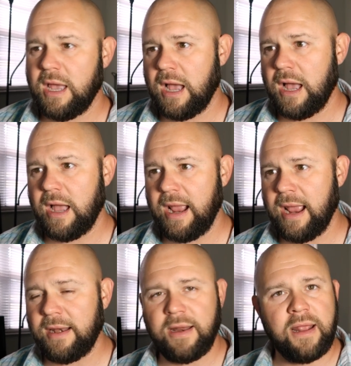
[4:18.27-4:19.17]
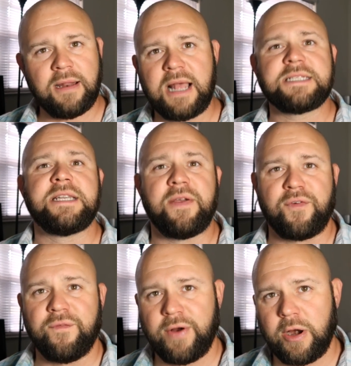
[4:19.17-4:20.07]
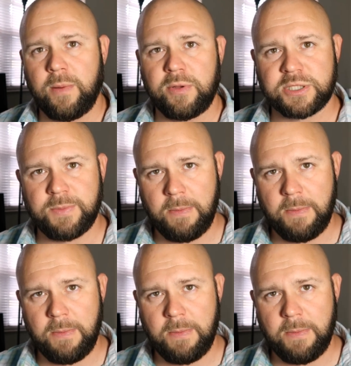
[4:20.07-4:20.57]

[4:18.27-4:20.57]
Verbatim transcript: uh, and and lots of different variables.